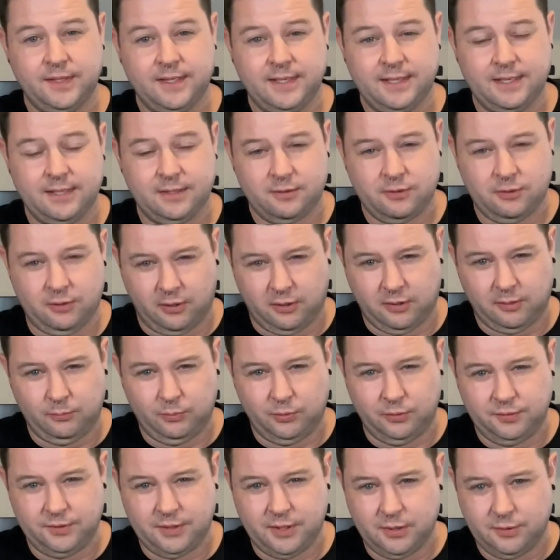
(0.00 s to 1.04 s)
get
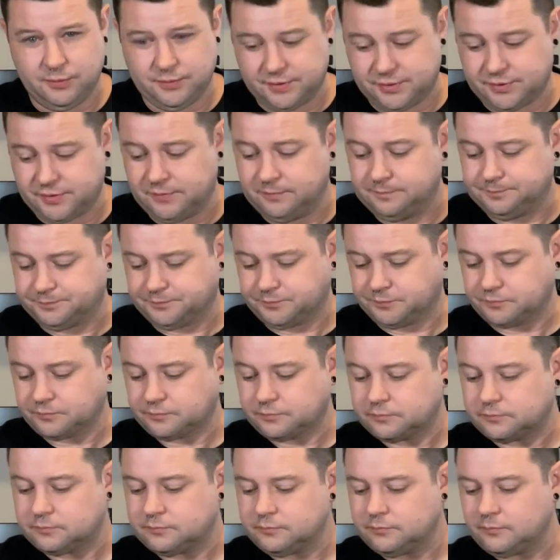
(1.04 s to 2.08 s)
caramel notes
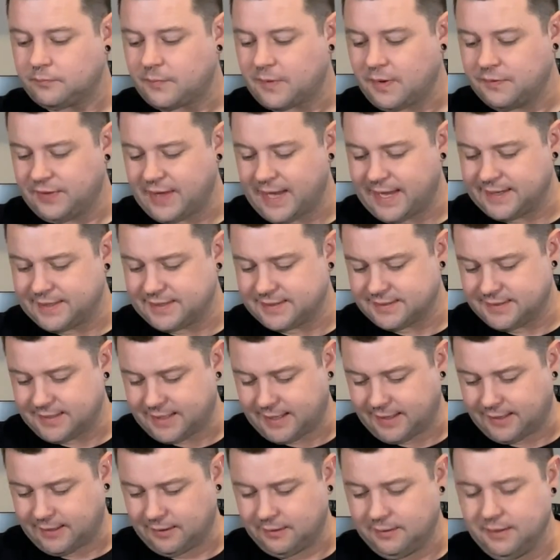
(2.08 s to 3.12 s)
that is
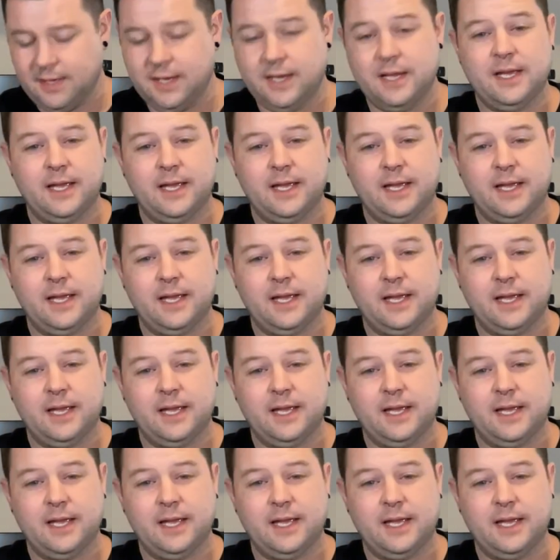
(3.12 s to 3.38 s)
there,